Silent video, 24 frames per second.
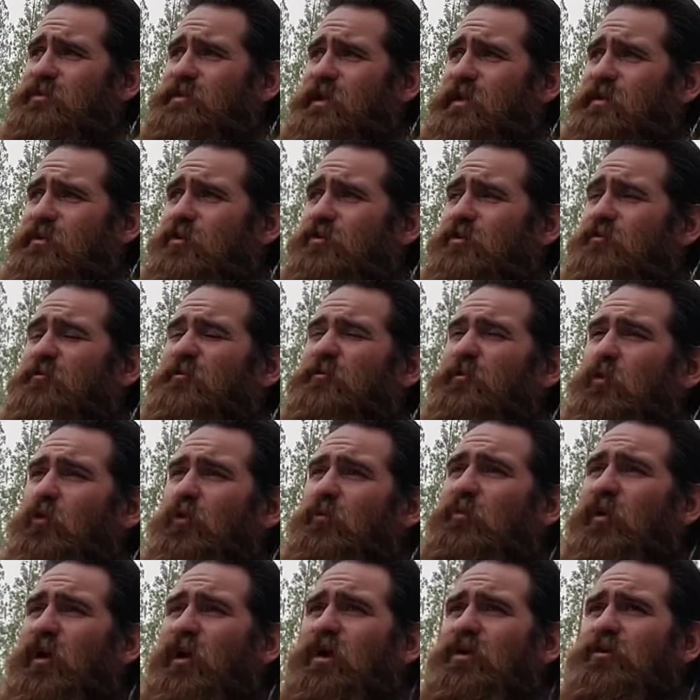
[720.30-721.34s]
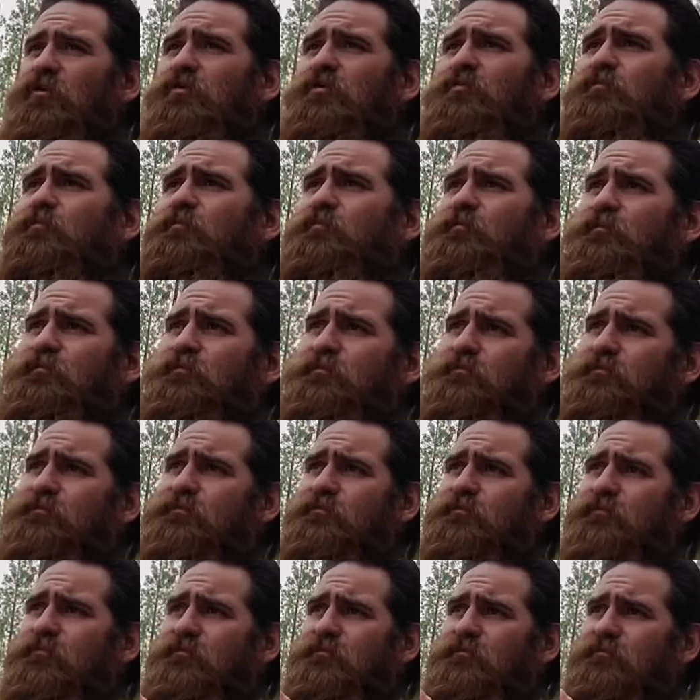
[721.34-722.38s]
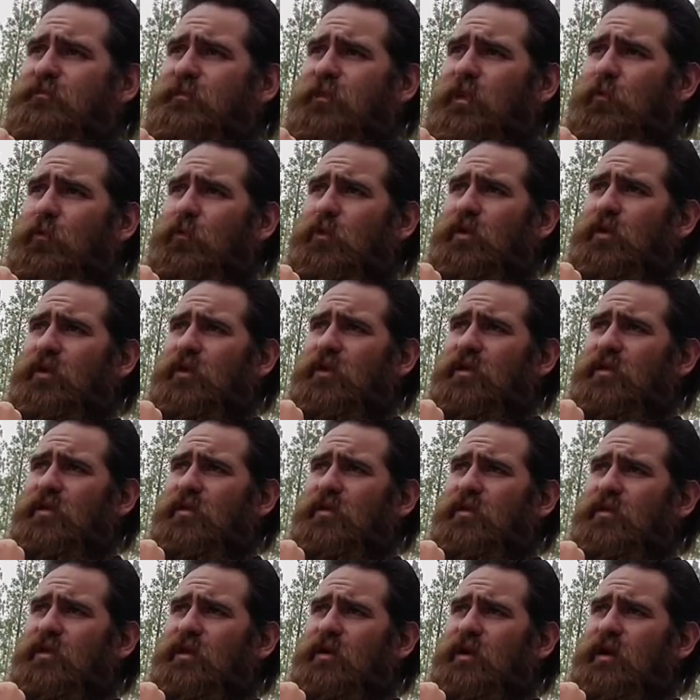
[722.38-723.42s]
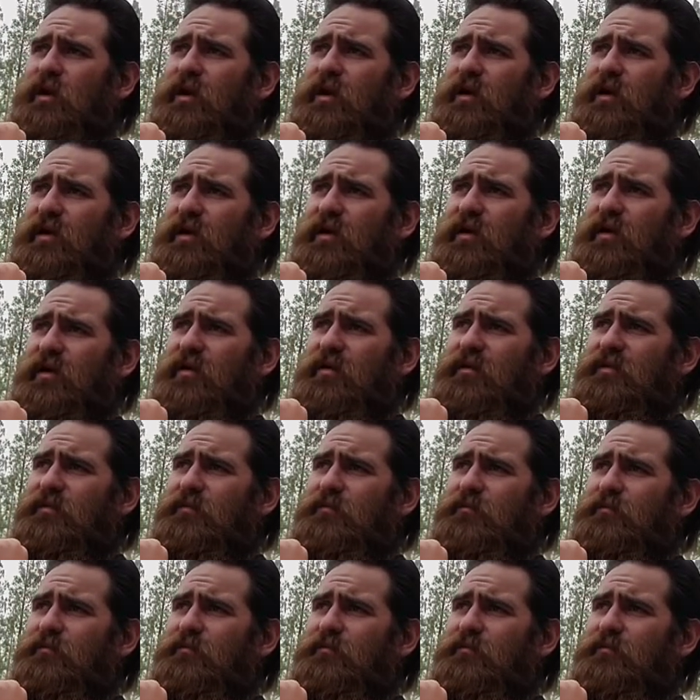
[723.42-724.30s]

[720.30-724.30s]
that on a full bottle, when I